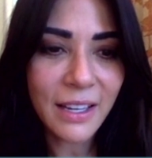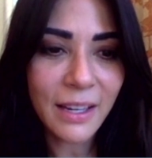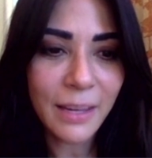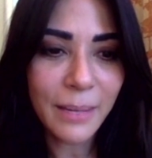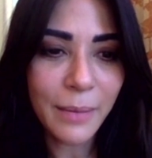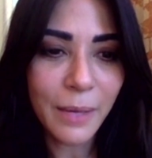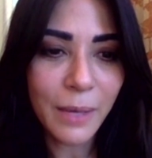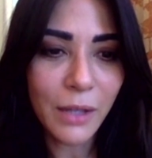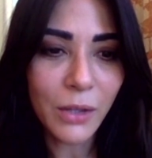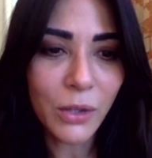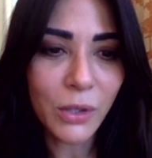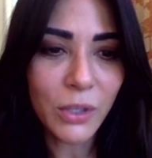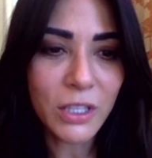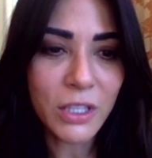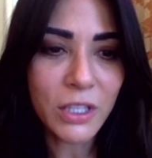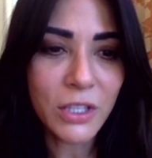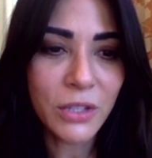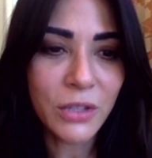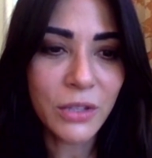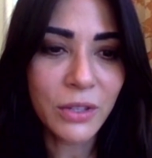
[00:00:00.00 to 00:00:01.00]
um, according
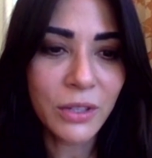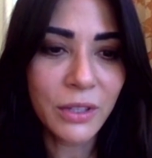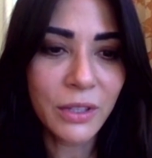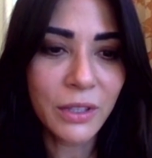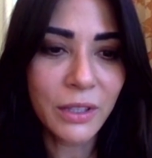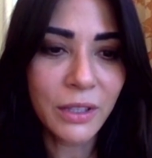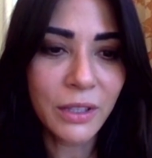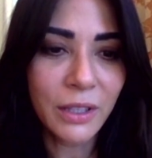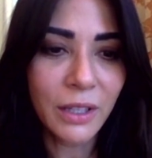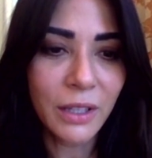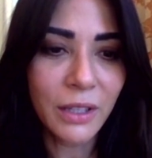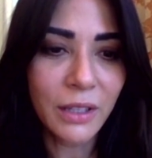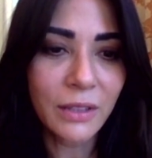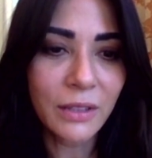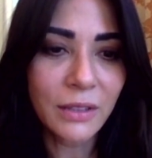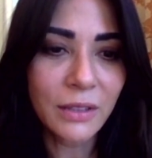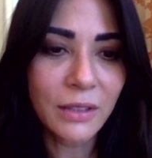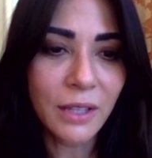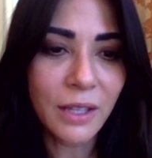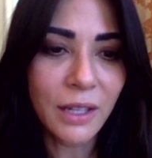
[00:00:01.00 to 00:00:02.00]
to the
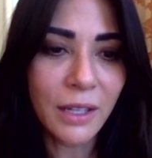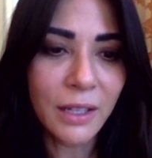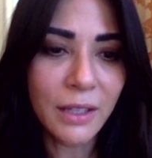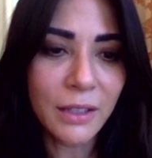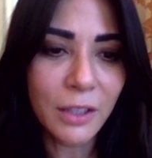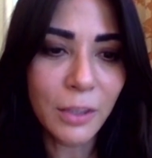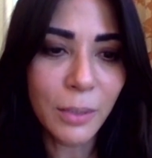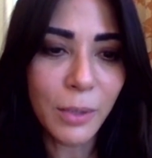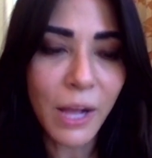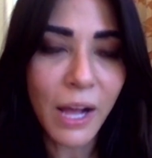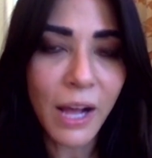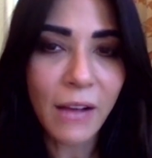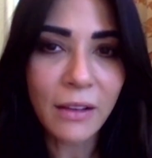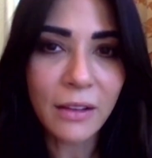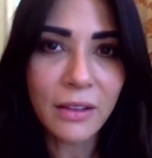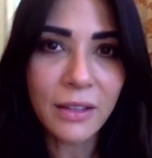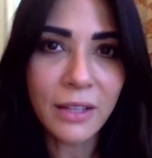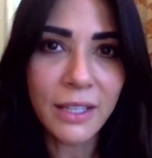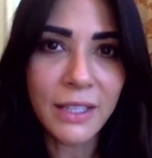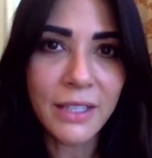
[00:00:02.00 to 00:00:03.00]
uh, Global
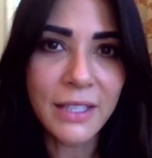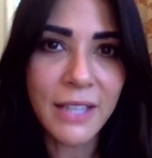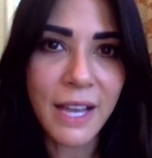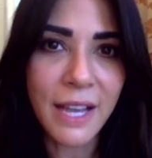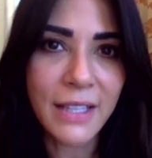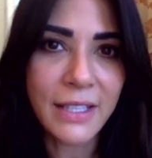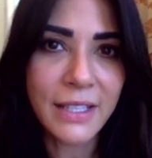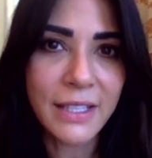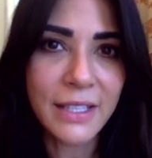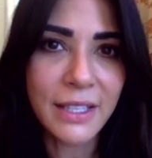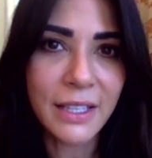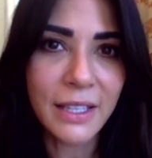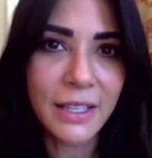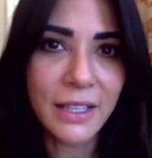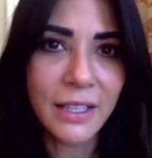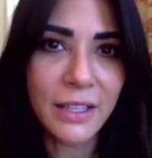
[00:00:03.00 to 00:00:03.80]
Health Index,